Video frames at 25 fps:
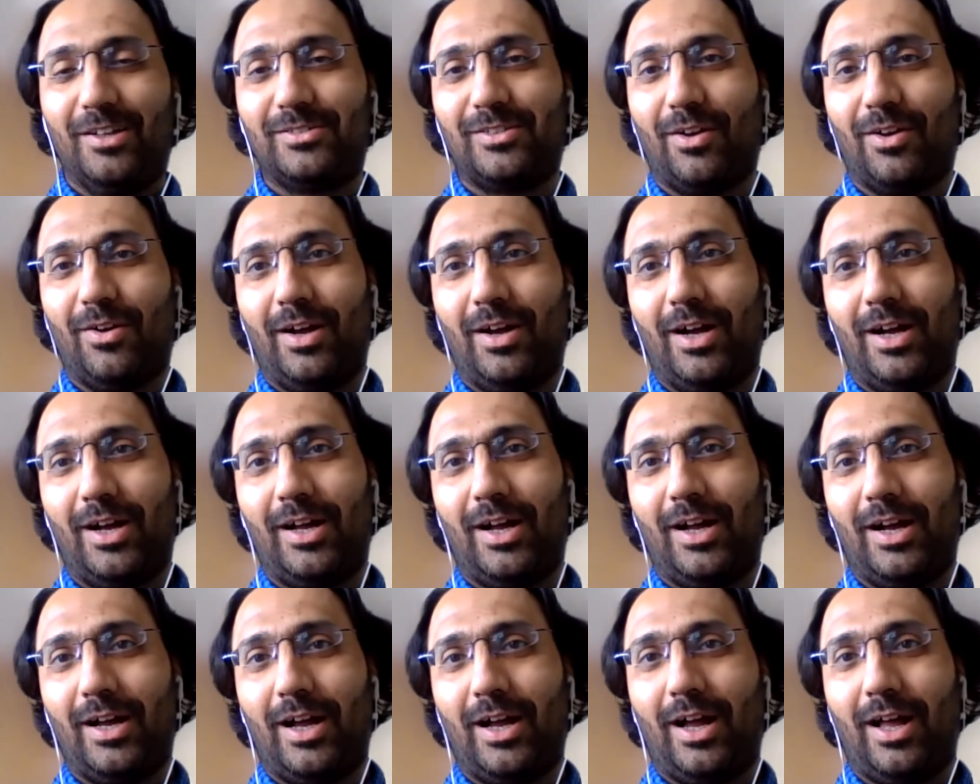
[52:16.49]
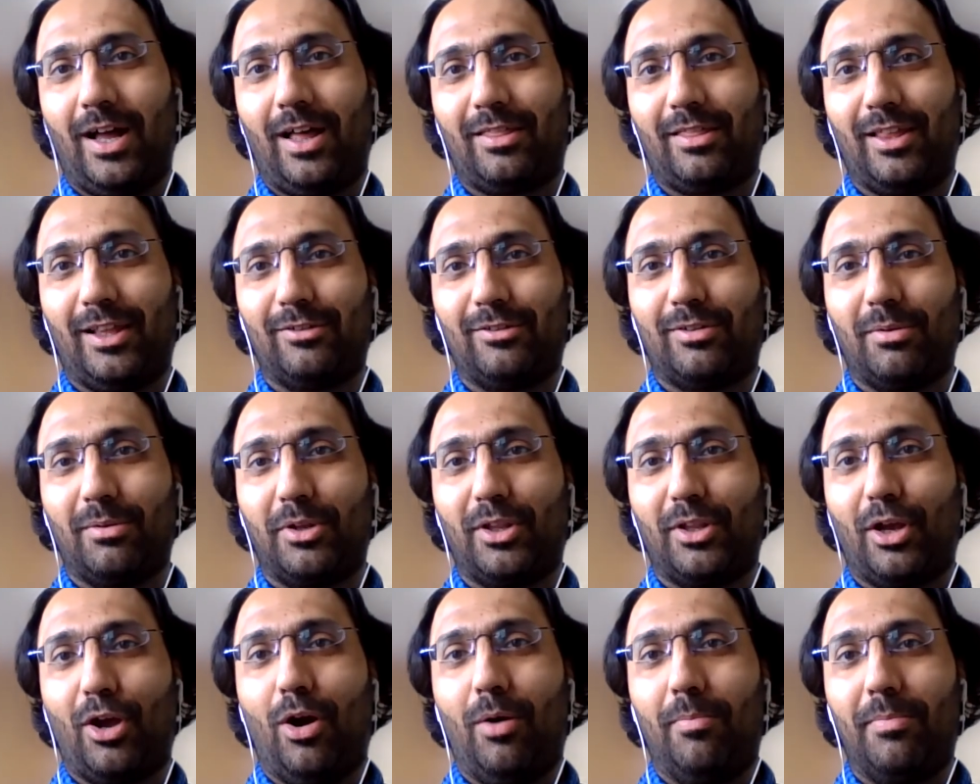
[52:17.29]
So I think
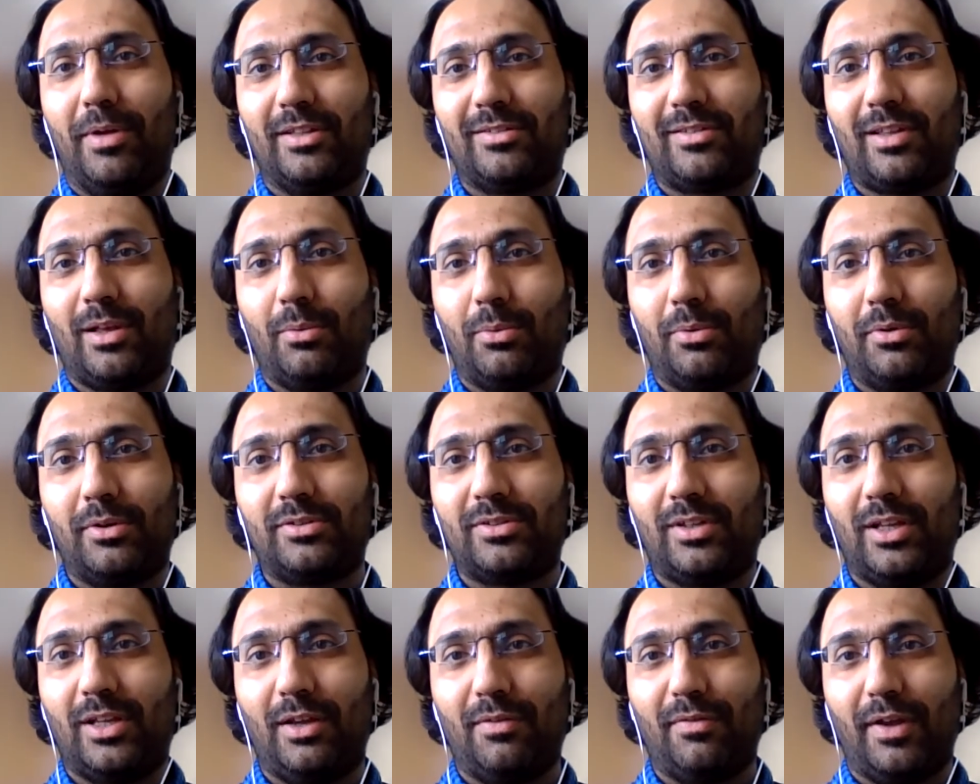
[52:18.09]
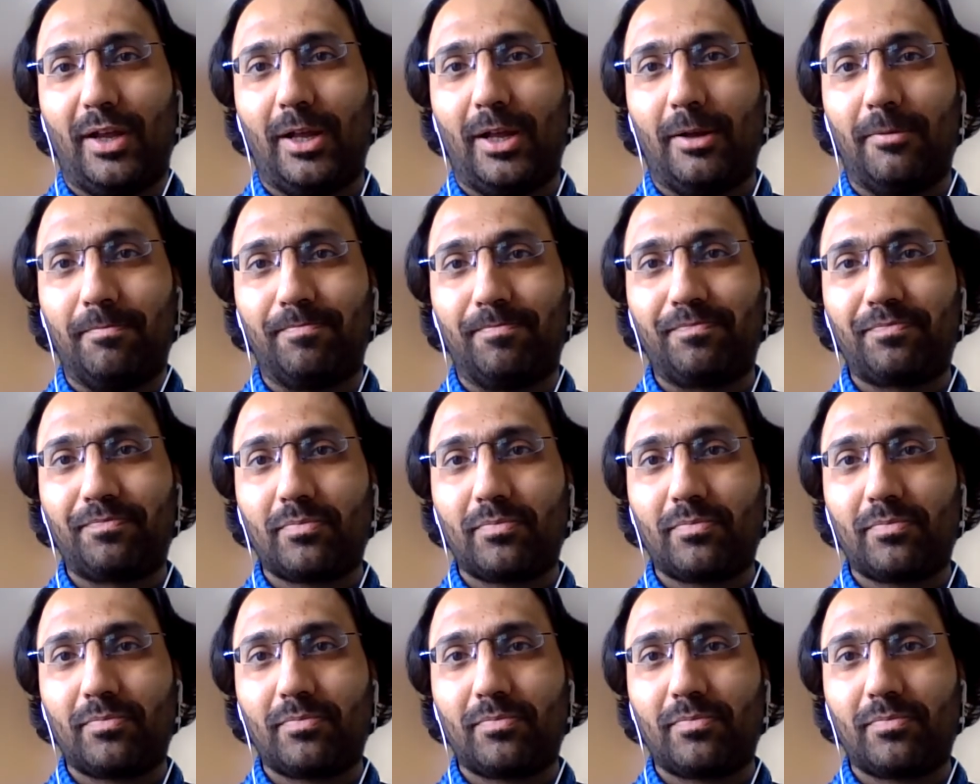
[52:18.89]
some of the comments that we're receiving